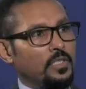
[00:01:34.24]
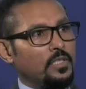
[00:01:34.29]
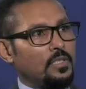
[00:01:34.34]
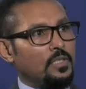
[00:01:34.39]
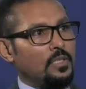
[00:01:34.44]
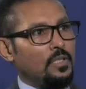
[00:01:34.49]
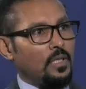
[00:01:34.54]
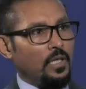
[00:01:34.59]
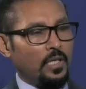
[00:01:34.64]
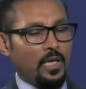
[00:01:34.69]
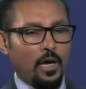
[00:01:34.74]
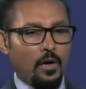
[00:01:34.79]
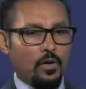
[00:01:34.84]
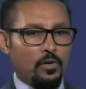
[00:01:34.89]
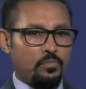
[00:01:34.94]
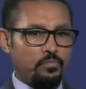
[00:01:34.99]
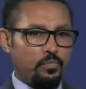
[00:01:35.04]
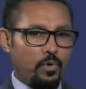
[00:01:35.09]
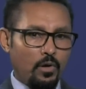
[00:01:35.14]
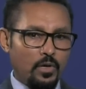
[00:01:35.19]
it. In
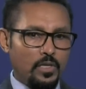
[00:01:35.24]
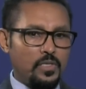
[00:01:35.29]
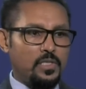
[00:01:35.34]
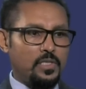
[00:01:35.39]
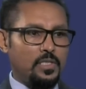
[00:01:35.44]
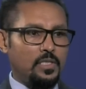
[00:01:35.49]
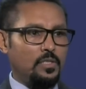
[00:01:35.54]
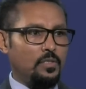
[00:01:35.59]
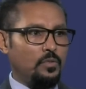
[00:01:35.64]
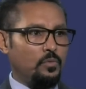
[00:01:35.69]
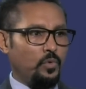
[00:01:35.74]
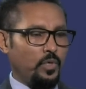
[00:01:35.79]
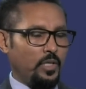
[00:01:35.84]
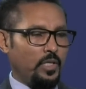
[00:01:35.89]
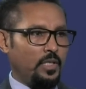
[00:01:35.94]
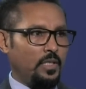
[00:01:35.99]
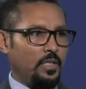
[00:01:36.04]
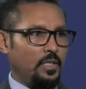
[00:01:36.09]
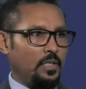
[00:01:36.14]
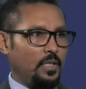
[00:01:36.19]
our policy,
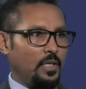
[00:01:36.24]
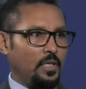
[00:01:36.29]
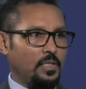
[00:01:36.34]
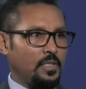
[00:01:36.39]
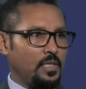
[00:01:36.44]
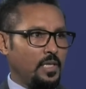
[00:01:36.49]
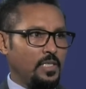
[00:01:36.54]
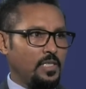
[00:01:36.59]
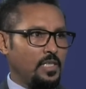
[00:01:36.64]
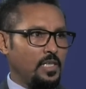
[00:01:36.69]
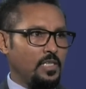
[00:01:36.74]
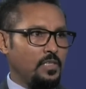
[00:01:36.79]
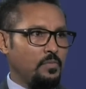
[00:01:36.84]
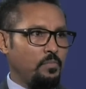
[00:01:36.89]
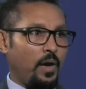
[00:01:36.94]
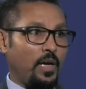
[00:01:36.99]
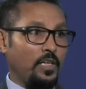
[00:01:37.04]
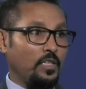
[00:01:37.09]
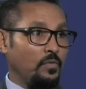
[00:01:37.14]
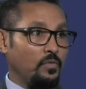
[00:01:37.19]
we, it's, it's, it's
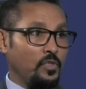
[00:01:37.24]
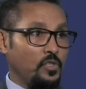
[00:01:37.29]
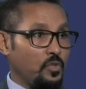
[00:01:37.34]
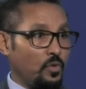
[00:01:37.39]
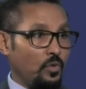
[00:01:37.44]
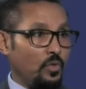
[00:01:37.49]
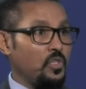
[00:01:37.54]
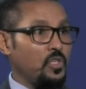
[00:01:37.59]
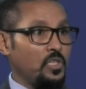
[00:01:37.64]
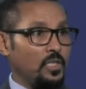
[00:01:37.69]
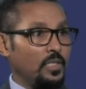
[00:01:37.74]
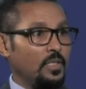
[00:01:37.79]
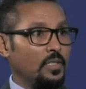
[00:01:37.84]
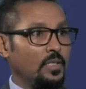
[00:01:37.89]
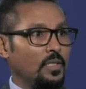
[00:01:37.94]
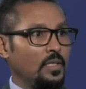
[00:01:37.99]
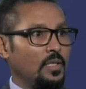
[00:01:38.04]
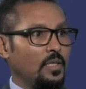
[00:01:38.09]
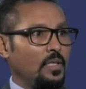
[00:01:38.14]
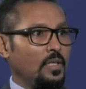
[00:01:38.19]
part of the solution
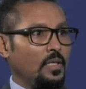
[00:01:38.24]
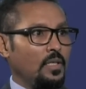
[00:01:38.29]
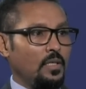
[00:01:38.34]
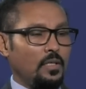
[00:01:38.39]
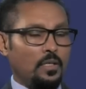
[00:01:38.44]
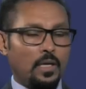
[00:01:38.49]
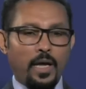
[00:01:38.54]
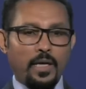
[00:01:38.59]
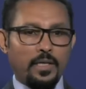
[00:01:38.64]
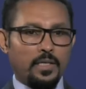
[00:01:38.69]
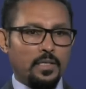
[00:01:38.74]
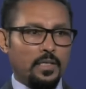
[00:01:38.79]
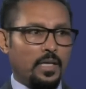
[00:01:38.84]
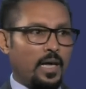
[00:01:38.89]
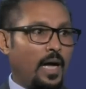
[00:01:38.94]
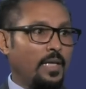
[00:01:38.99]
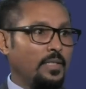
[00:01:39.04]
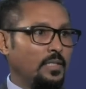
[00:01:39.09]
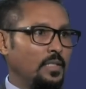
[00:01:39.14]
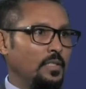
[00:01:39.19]
like in
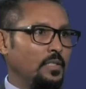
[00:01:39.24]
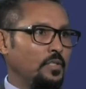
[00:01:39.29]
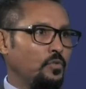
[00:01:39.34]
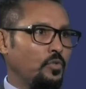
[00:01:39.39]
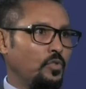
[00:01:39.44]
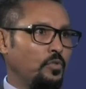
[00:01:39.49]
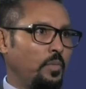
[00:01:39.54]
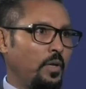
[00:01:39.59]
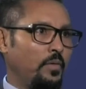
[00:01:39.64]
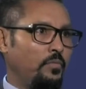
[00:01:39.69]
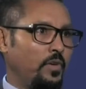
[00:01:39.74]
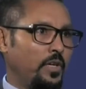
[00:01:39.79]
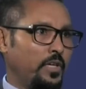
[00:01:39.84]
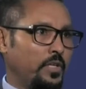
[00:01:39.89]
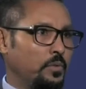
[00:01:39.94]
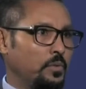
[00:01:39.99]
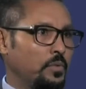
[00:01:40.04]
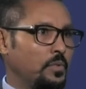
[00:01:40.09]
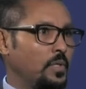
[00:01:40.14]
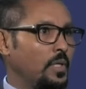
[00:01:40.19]
cotton, it could be a very
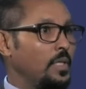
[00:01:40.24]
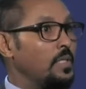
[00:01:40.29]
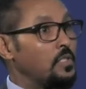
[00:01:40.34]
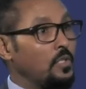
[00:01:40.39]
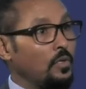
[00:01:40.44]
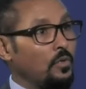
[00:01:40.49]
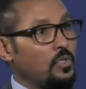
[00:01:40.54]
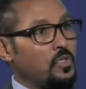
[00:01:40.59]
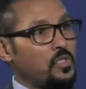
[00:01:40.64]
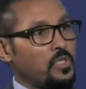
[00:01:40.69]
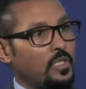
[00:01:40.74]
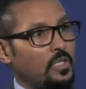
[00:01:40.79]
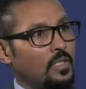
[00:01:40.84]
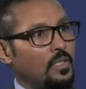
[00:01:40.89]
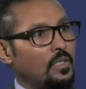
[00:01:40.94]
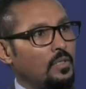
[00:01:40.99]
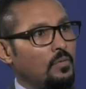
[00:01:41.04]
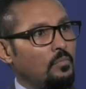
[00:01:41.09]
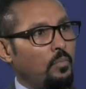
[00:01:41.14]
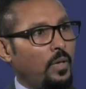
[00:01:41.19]
good uh, solution.
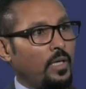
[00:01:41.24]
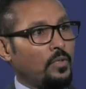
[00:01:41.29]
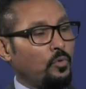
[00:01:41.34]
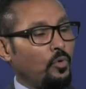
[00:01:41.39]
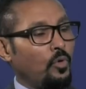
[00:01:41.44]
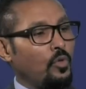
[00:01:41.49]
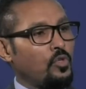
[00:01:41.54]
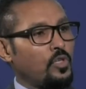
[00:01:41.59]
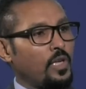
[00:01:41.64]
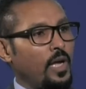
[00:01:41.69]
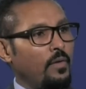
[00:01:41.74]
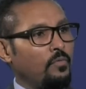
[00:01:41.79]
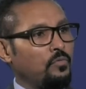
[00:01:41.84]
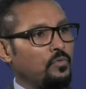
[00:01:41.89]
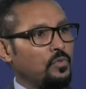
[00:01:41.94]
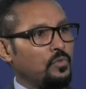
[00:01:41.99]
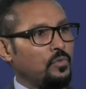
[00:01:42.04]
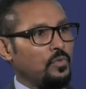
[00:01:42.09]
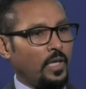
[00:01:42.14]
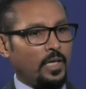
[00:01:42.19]
But we also have
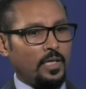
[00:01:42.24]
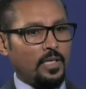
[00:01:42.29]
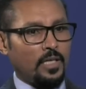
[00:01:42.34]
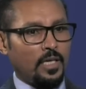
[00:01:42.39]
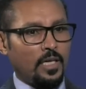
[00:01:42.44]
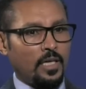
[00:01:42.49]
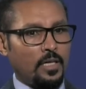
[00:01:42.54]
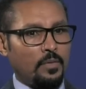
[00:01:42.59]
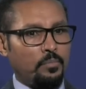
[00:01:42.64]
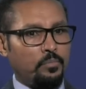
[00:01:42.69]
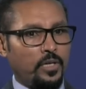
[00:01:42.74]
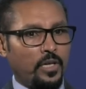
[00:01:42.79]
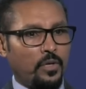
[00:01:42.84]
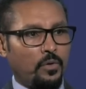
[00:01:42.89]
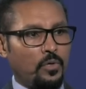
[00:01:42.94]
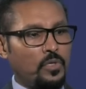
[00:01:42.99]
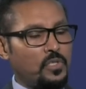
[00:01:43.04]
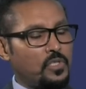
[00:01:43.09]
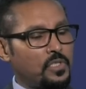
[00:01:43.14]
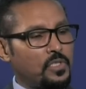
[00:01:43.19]
to take uh,
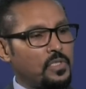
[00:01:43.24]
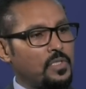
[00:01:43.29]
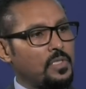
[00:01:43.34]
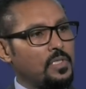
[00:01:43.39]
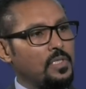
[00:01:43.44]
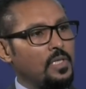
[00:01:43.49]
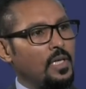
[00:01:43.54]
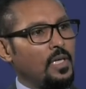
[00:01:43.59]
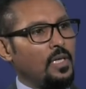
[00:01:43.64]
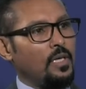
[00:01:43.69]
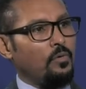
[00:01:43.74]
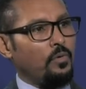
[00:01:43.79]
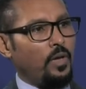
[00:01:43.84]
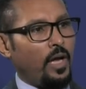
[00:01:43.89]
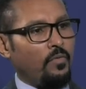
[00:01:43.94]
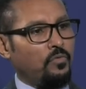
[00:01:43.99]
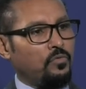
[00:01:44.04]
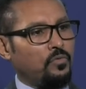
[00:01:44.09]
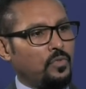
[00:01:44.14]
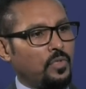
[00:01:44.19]
precautions. We
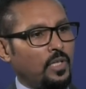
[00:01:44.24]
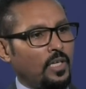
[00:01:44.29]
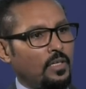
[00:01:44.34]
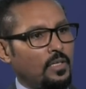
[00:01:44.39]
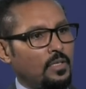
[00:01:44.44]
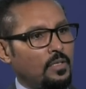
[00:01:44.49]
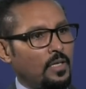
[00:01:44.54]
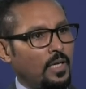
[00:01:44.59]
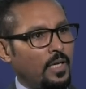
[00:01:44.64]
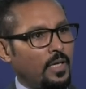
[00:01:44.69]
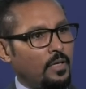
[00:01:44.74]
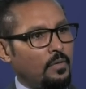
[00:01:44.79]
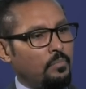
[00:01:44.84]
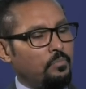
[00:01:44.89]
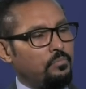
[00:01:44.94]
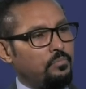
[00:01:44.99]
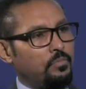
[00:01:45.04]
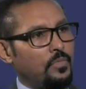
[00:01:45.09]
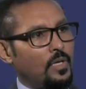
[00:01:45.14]
have to take uh,